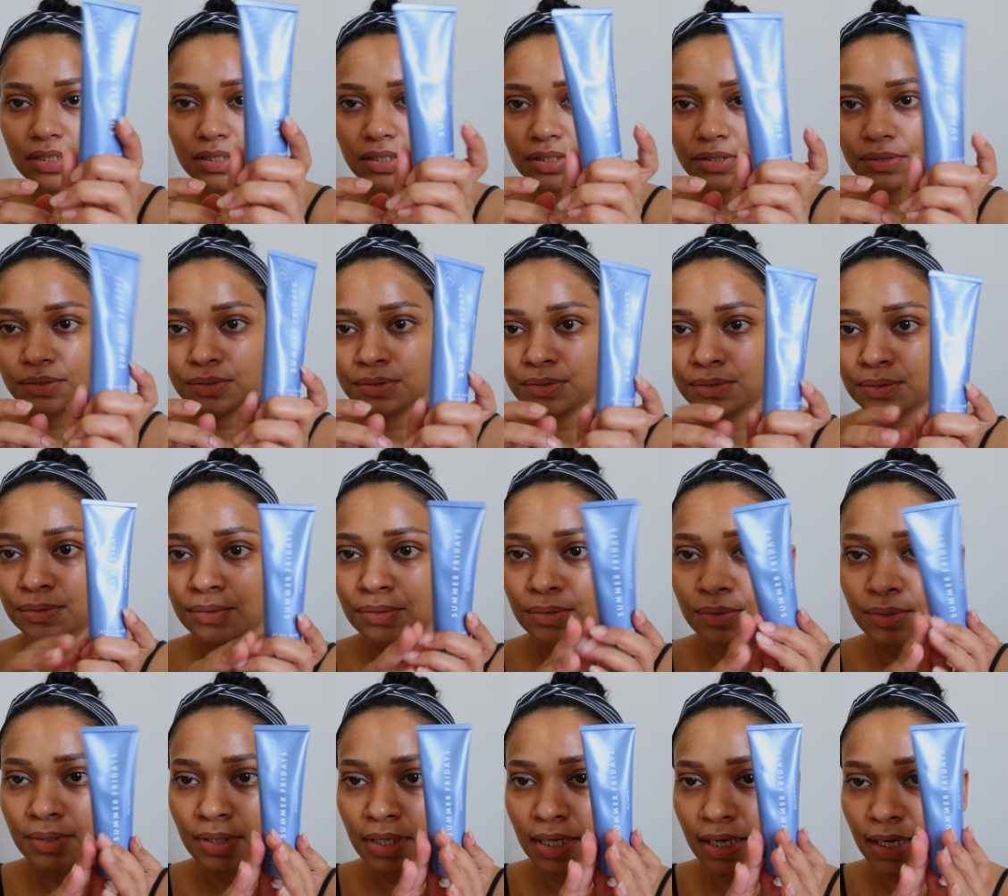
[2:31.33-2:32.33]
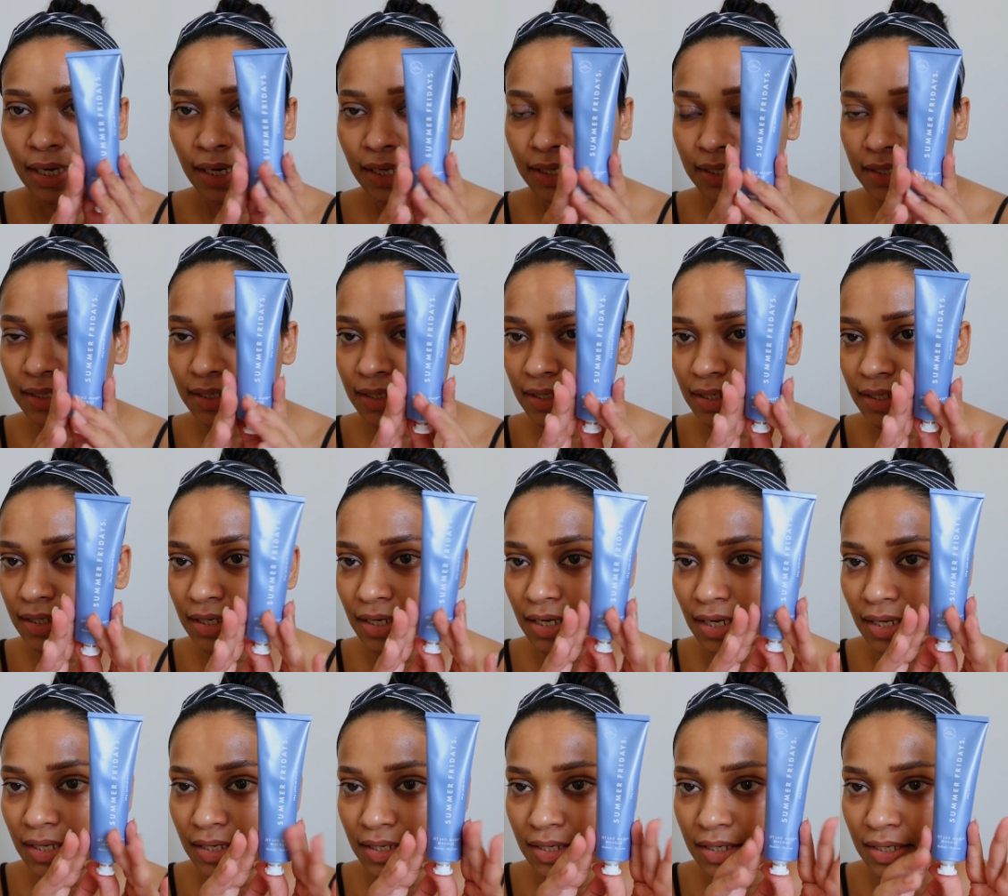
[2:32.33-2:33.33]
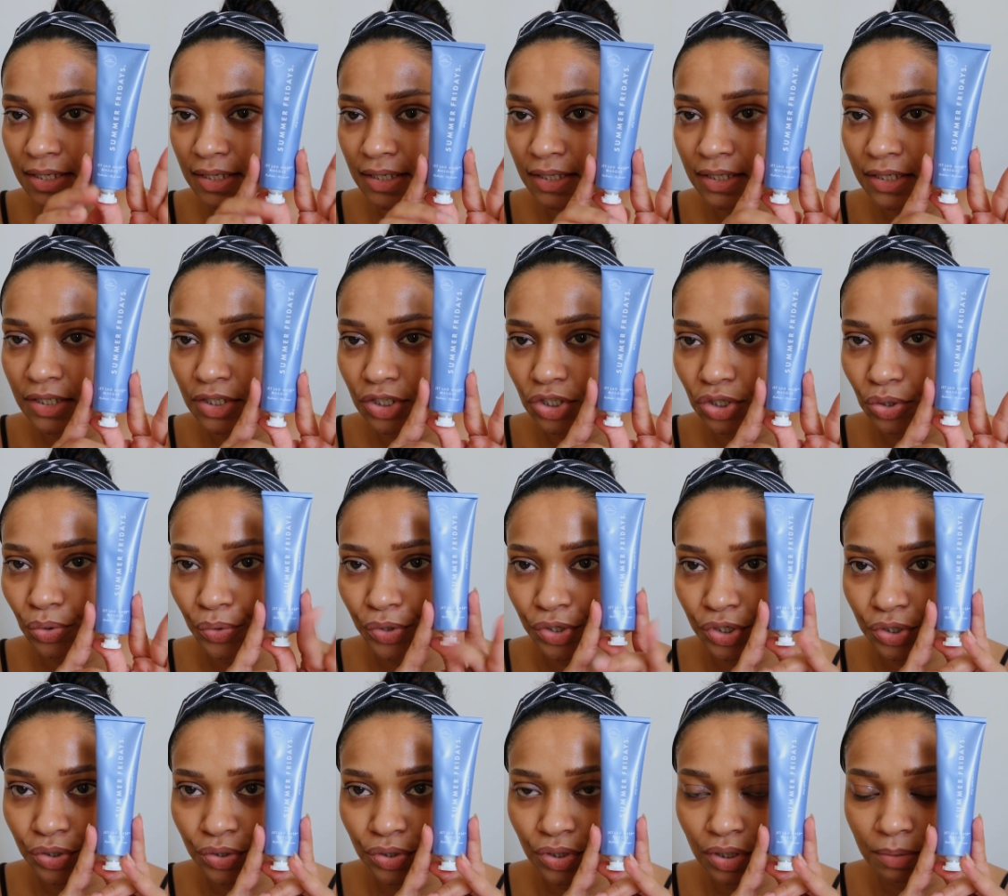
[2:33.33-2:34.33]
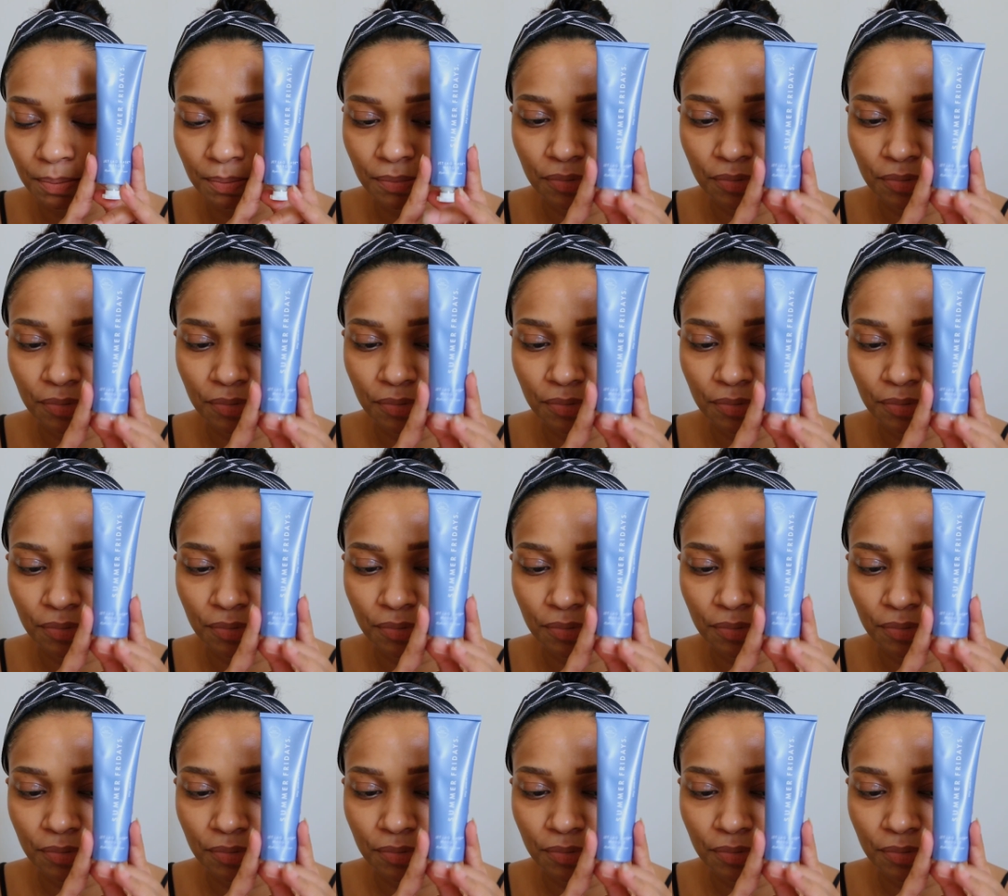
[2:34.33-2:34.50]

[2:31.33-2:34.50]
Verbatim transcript: So let's just show you the